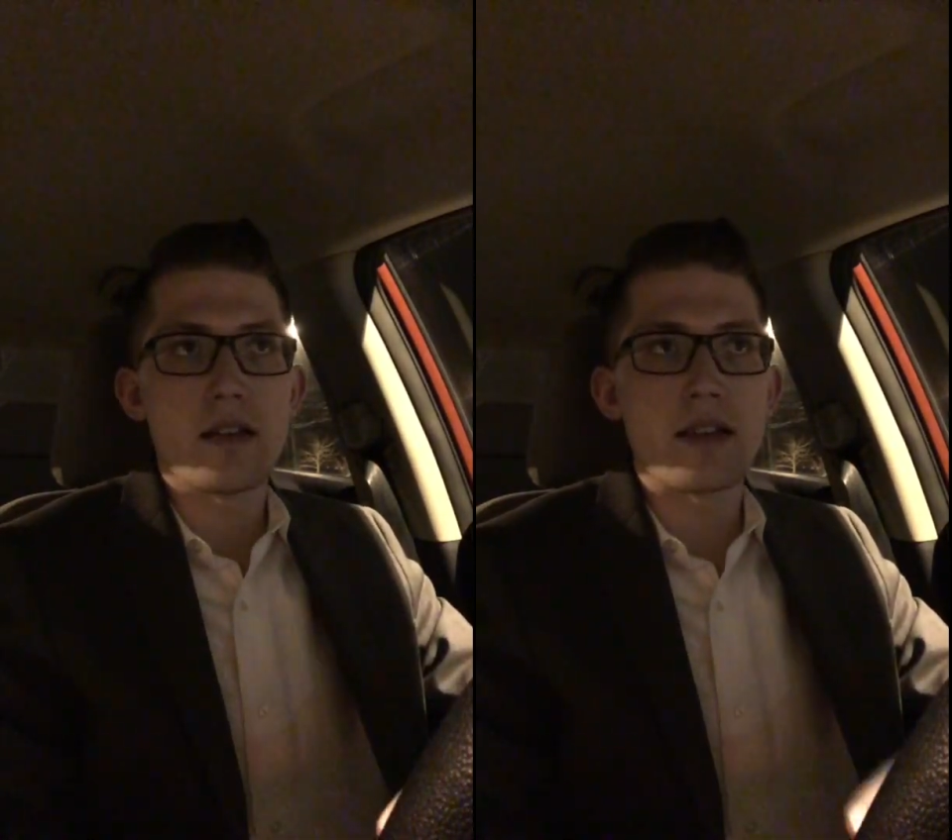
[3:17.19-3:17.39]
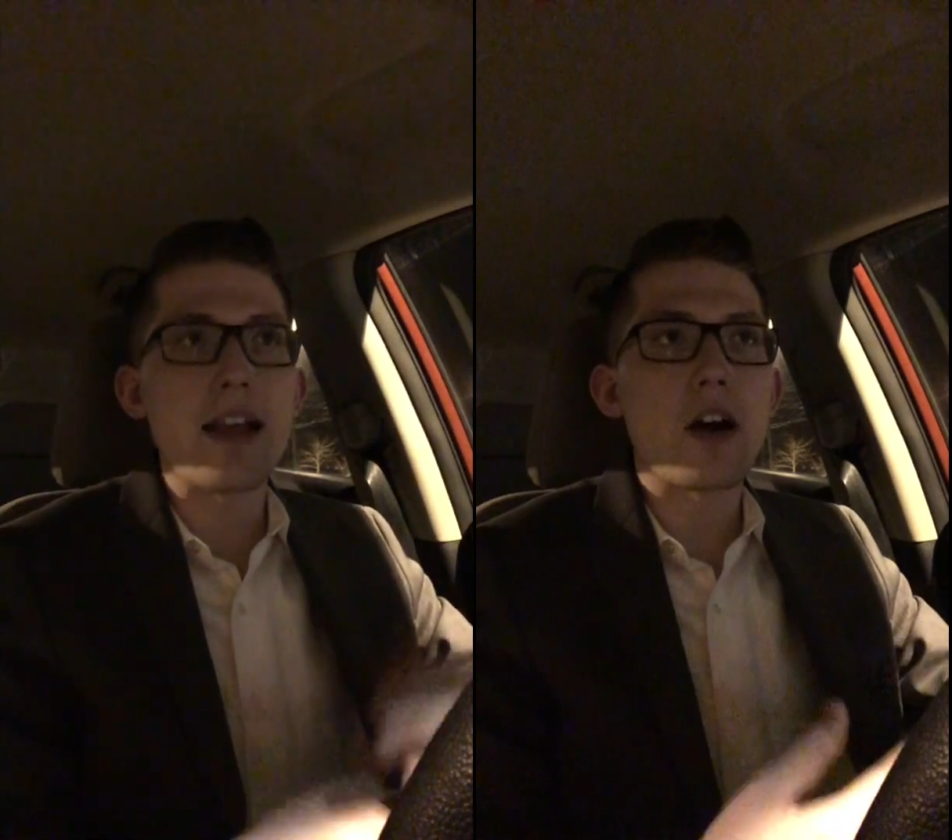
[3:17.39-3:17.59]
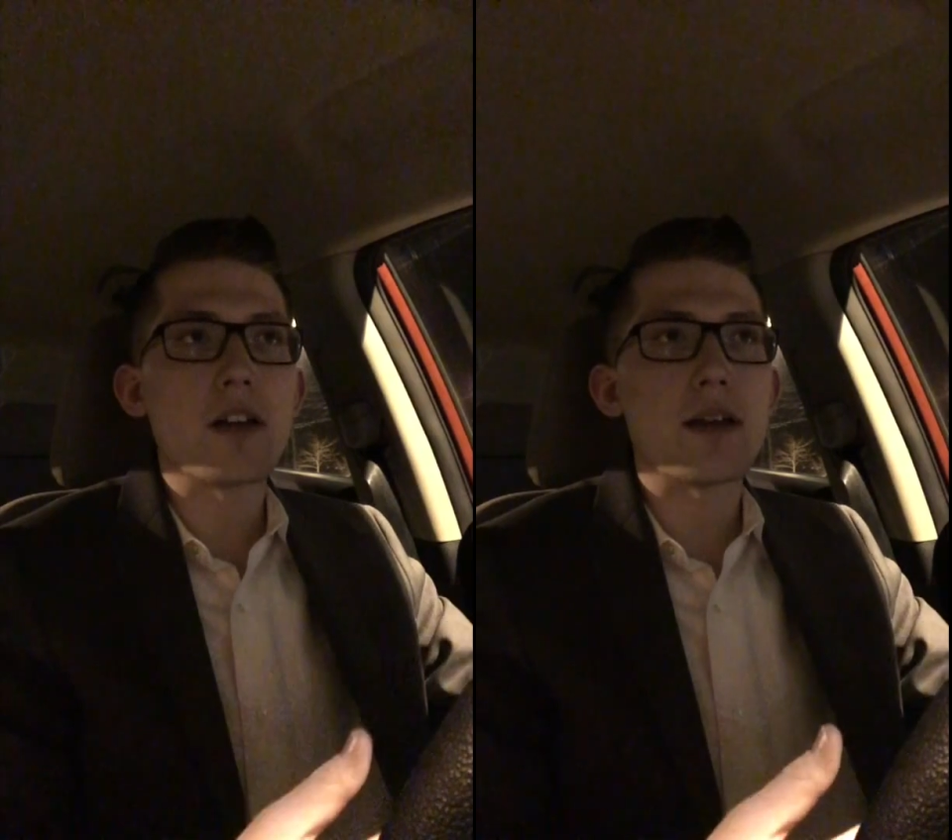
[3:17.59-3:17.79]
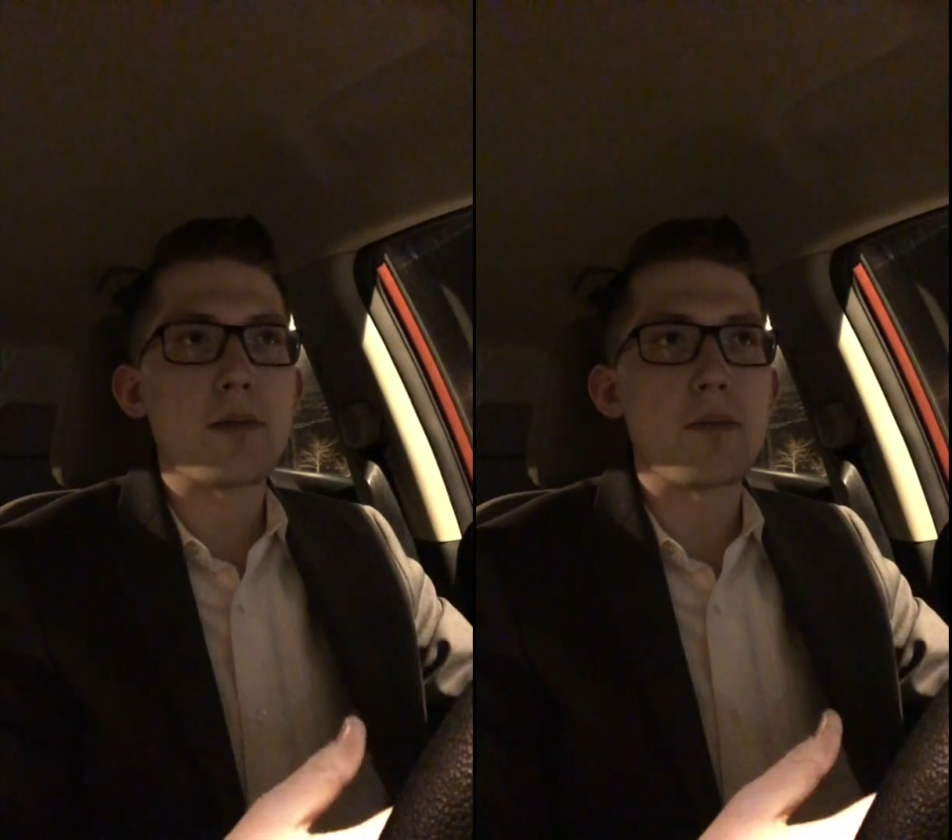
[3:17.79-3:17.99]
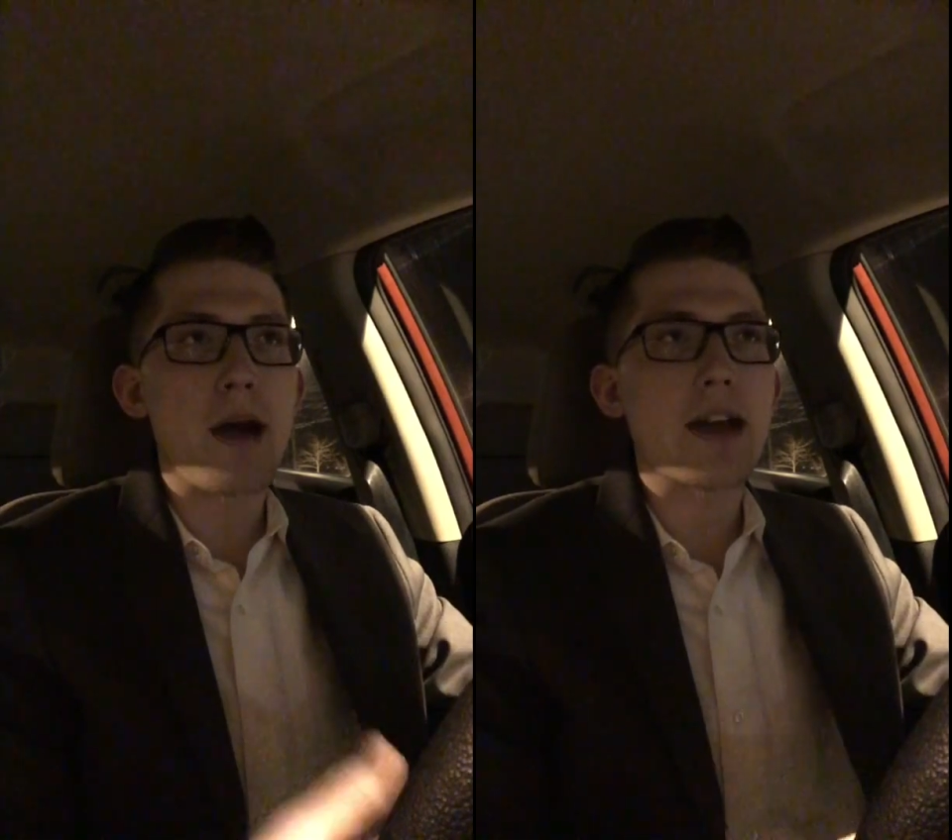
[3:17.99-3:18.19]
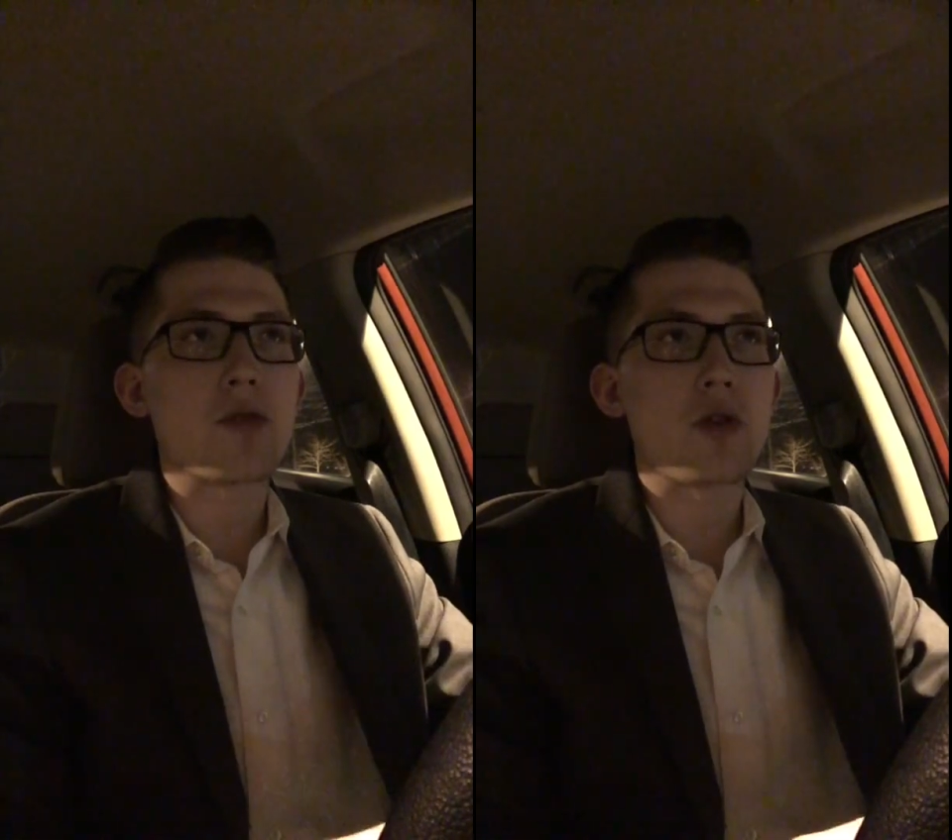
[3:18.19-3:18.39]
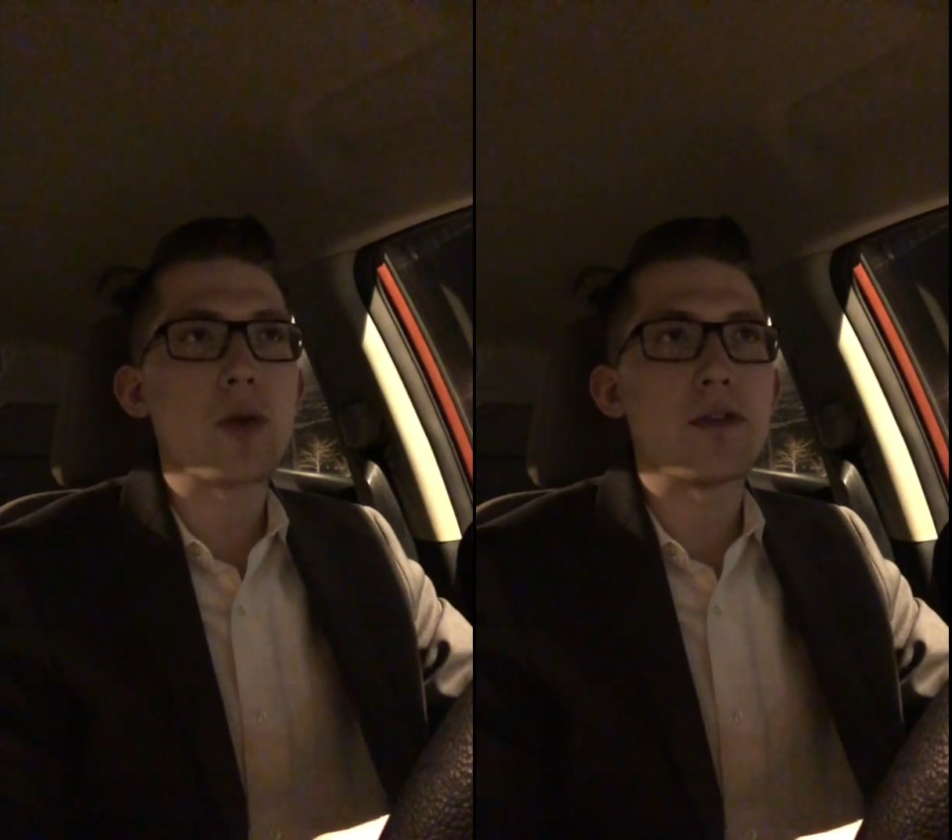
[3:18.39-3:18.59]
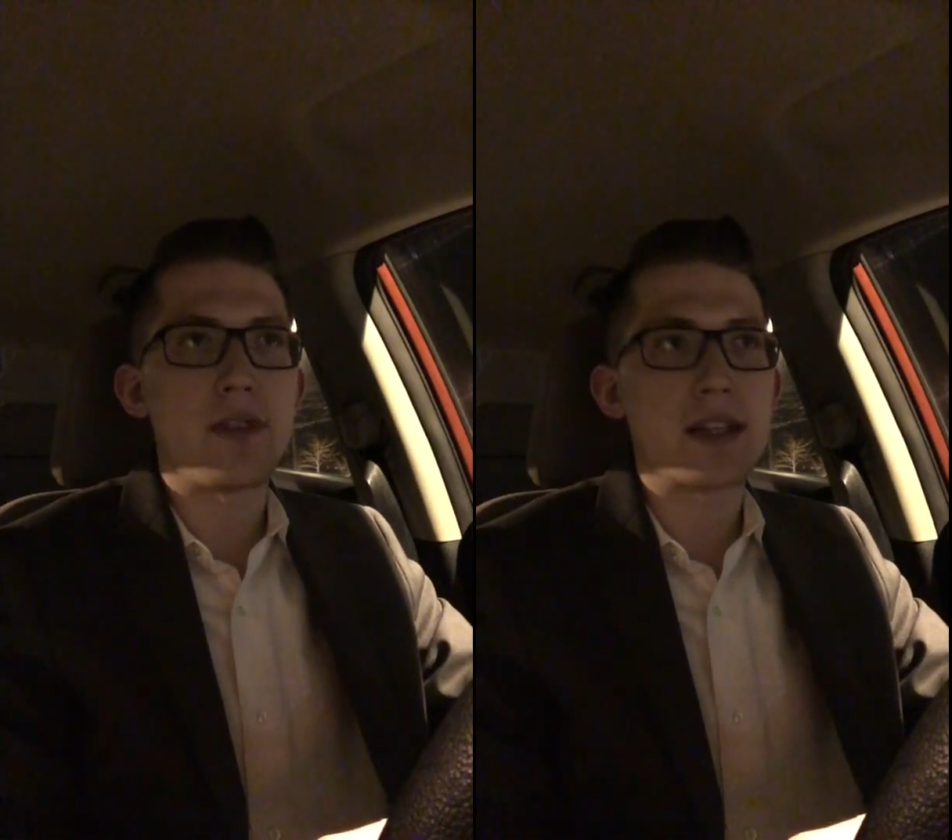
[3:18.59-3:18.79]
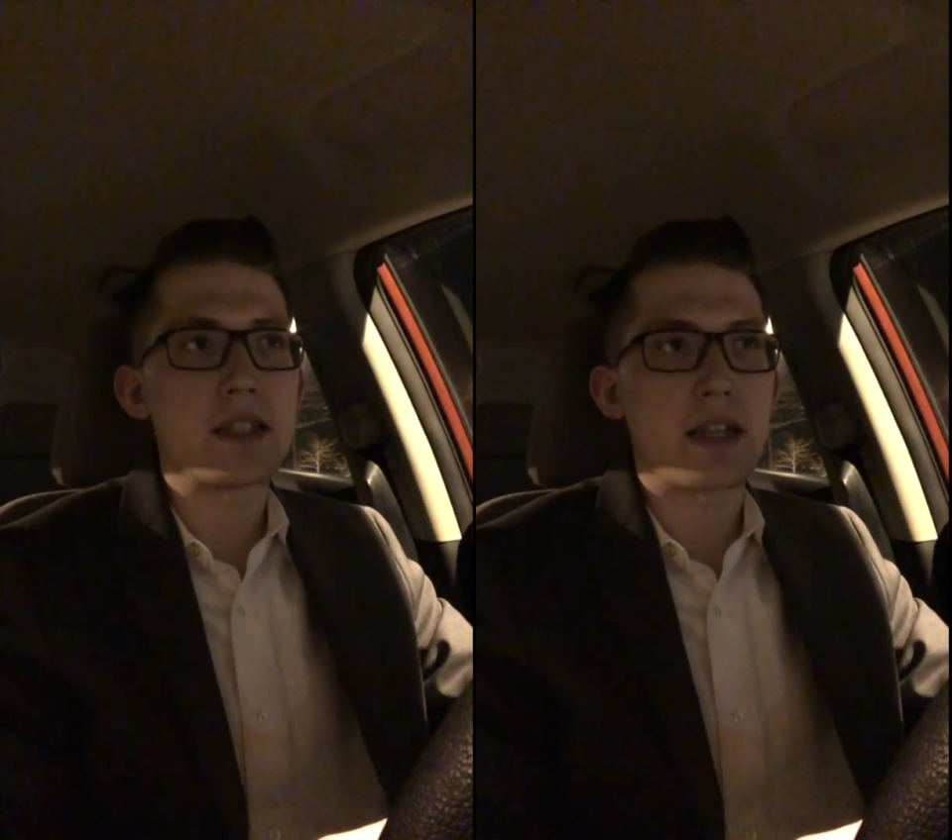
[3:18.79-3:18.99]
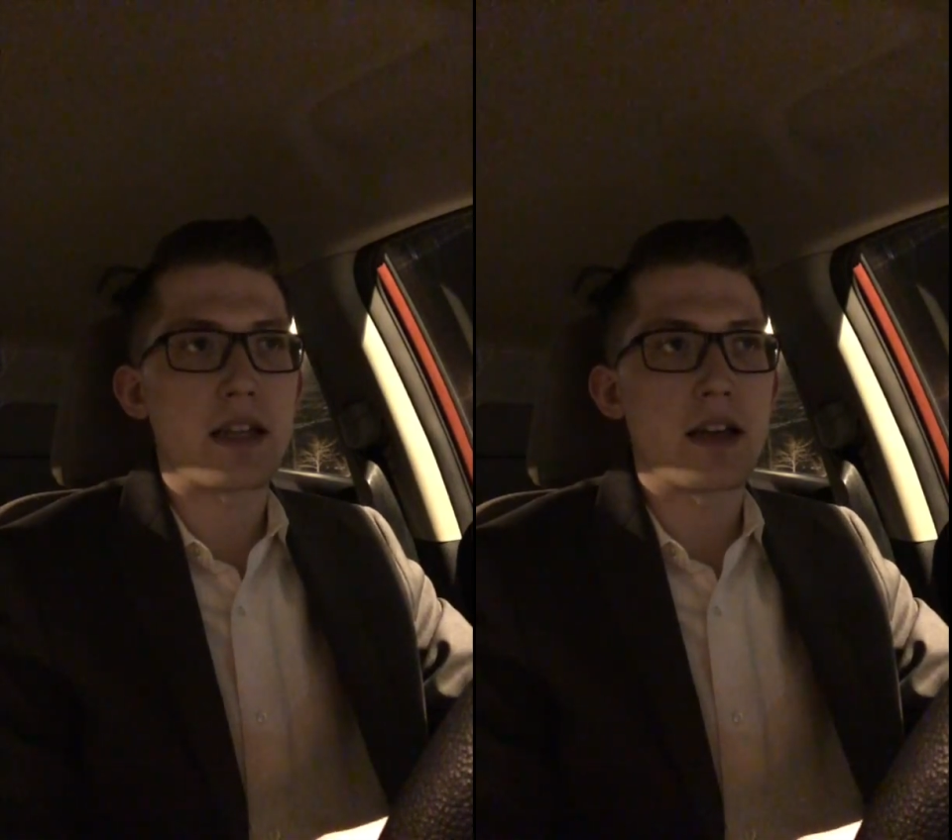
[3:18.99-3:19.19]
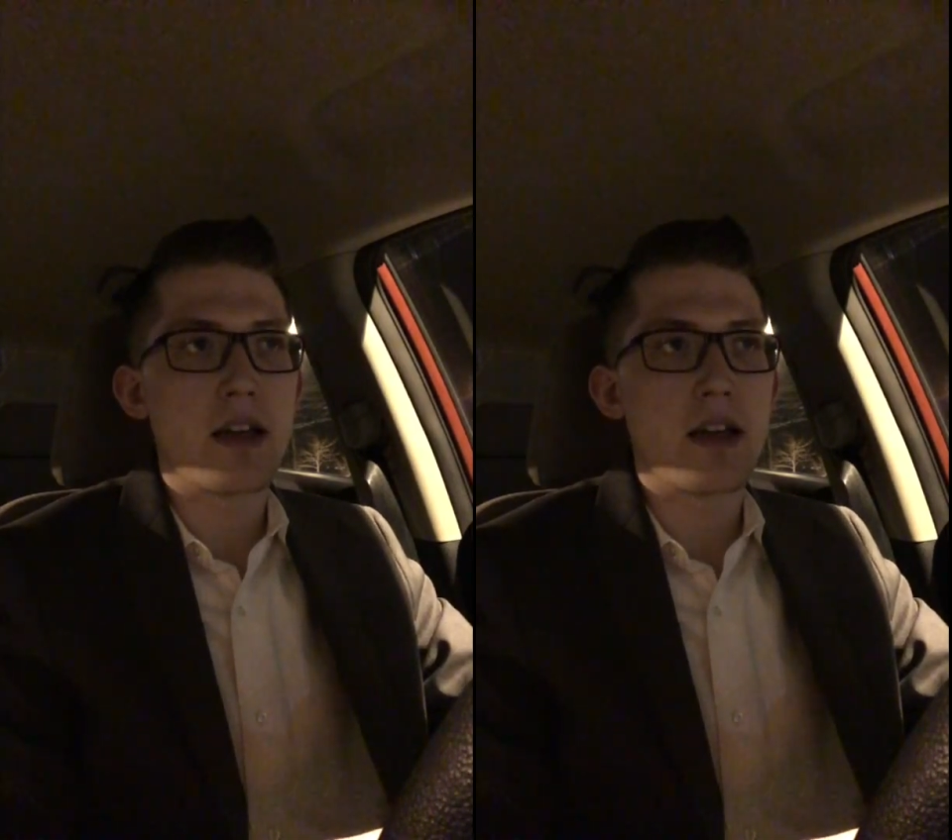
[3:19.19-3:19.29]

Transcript: They call it micro investing.